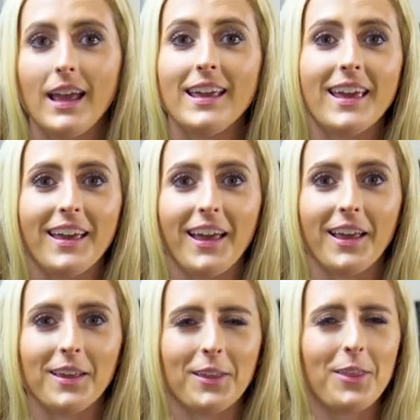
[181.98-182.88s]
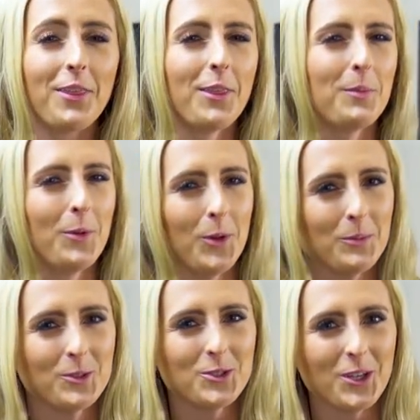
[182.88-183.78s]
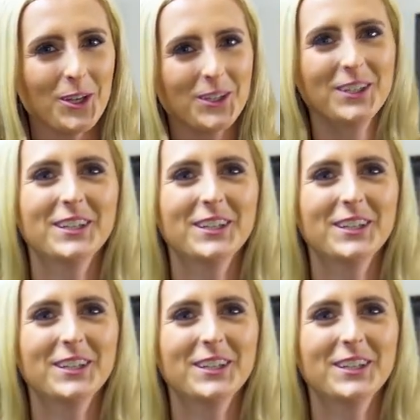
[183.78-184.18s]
aka the booty machine.